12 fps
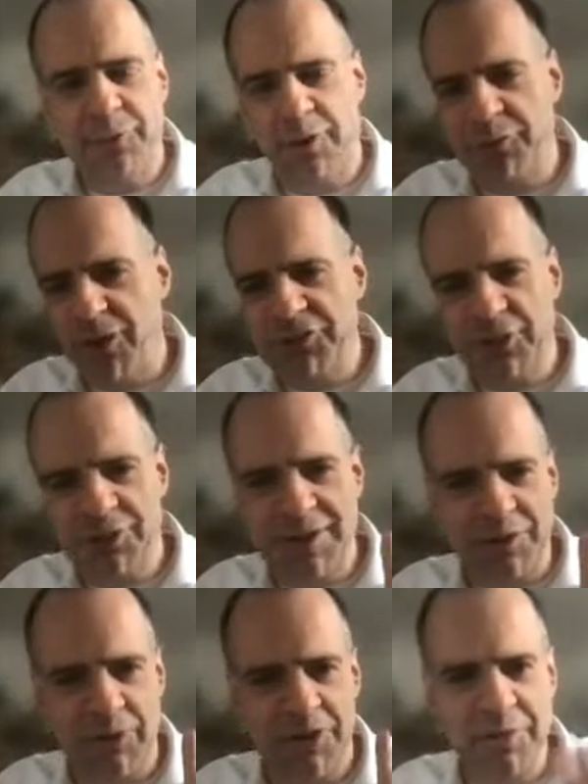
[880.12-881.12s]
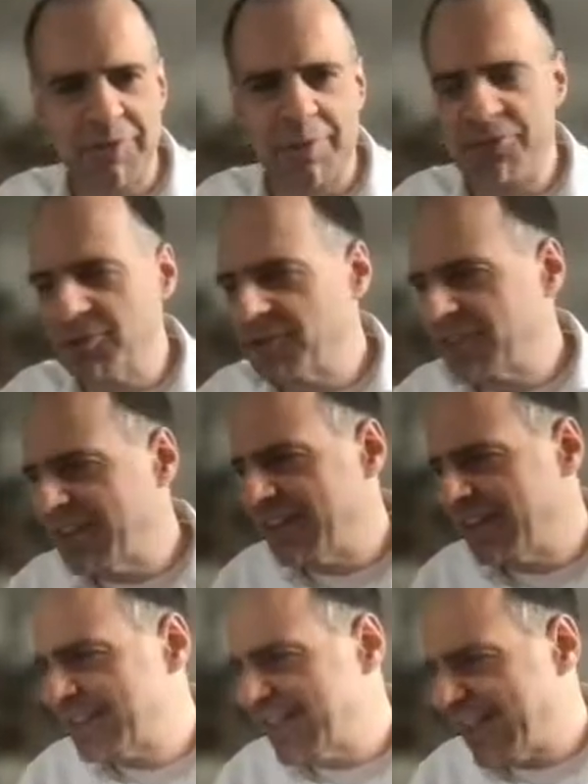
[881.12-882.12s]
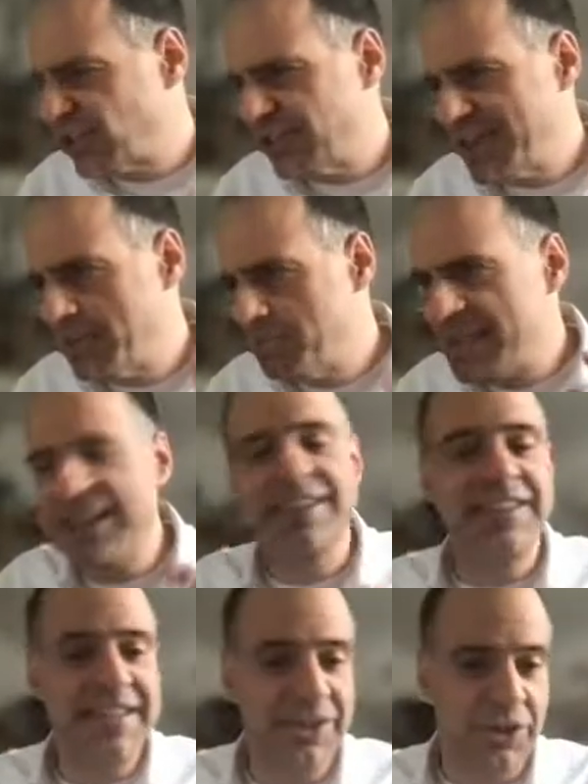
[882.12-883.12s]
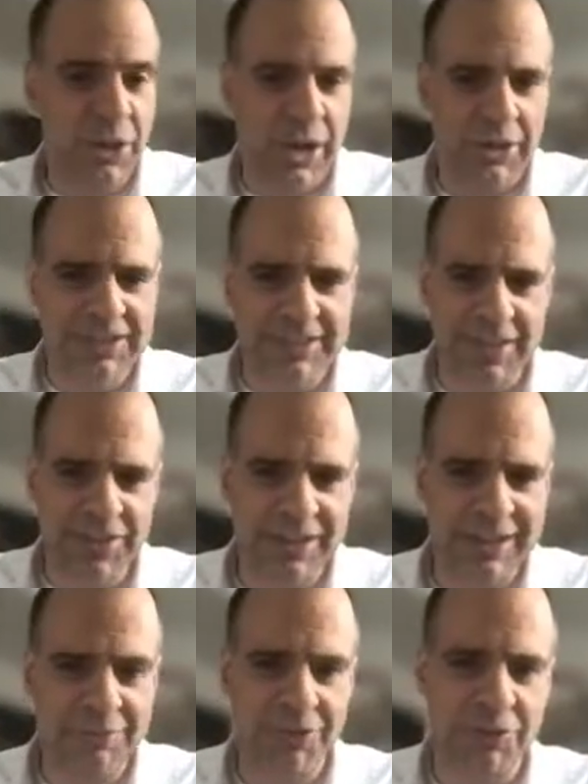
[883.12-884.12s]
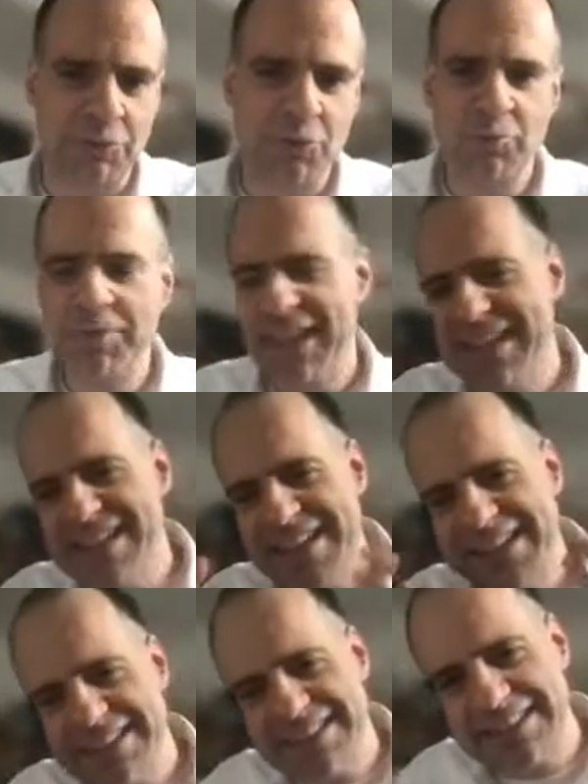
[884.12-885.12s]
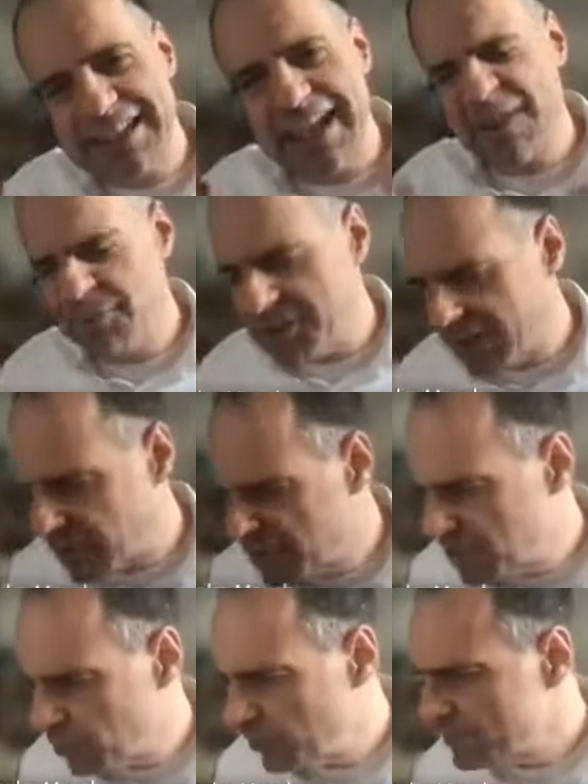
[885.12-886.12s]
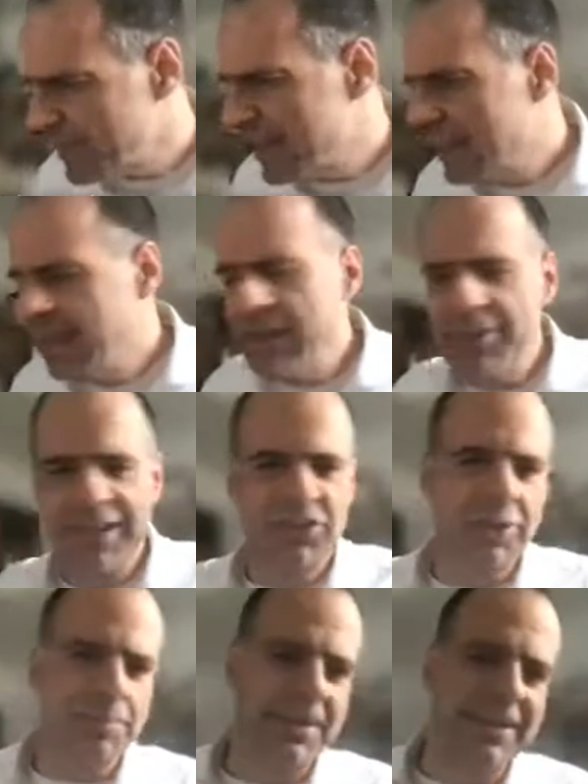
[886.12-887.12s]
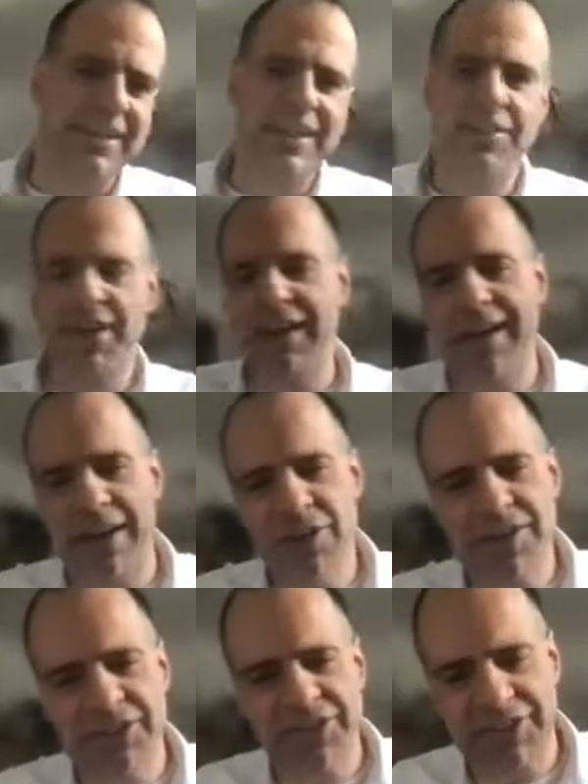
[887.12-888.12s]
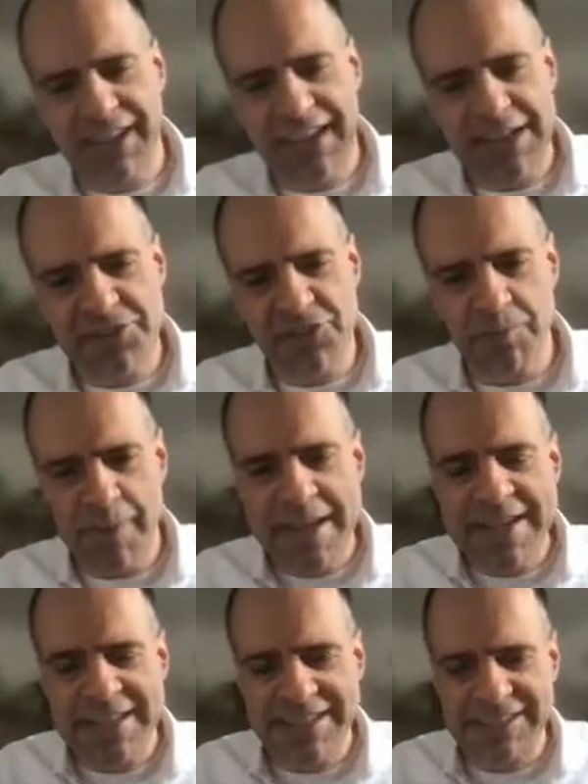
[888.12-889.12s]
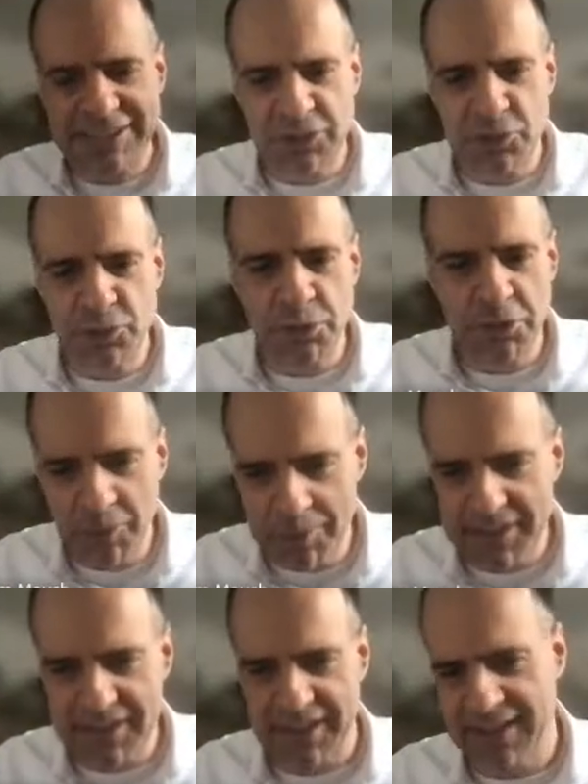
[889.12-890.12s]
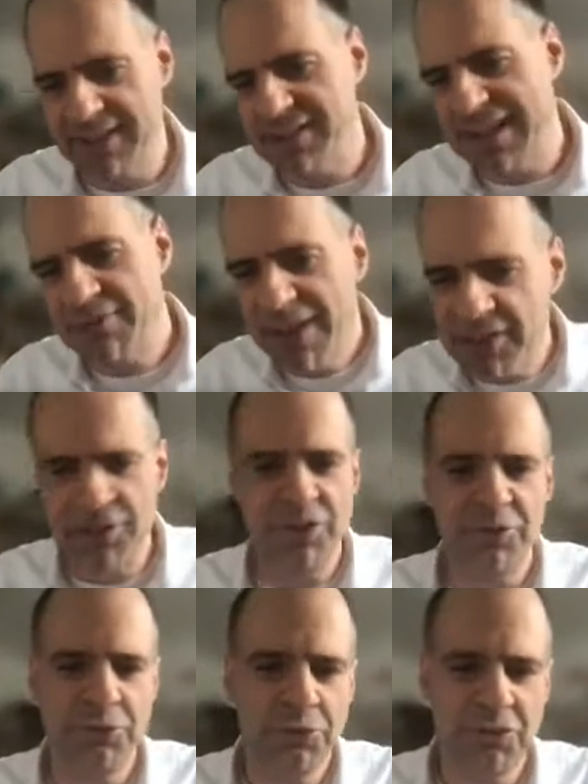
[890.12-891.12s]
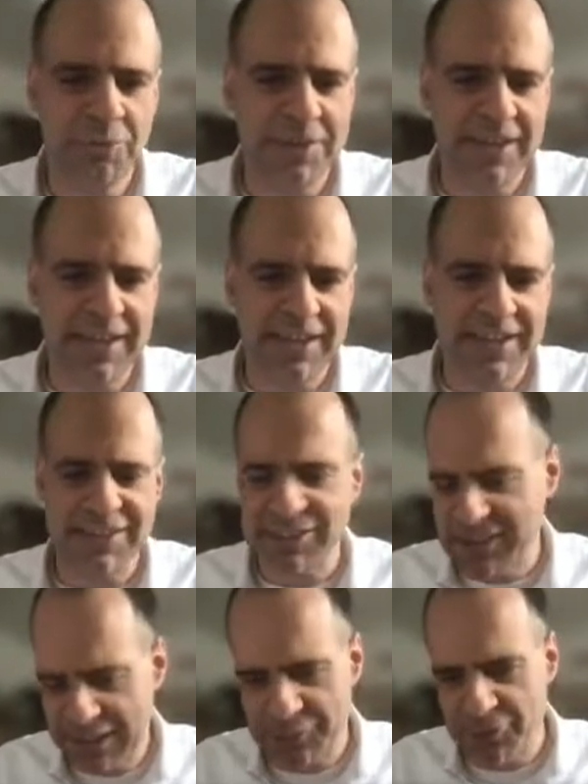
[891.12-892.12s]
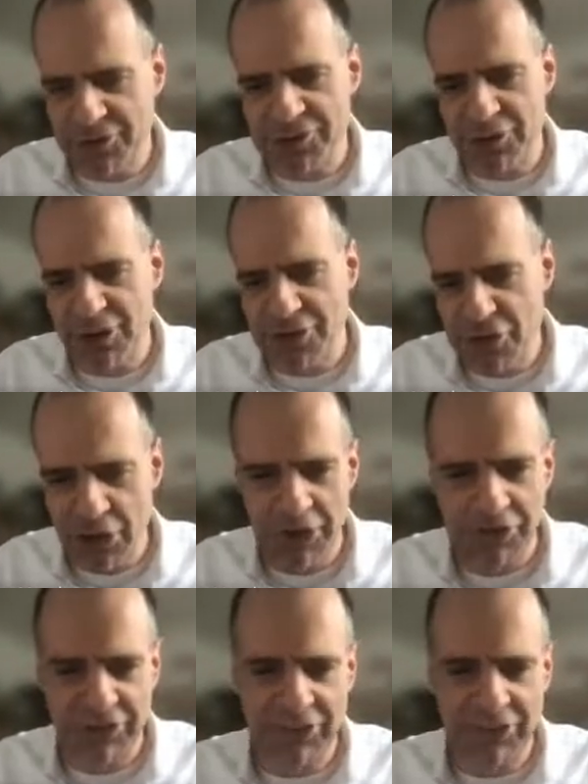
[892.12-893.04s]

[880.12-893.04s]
fault-tolerant quantum computing, it's actually a big deal go outside the Clifford group. In NISQ, I would argue that typically the hardest gate you make is the 2-qubit gate, and whether your 2-qubit gate is Clifford or not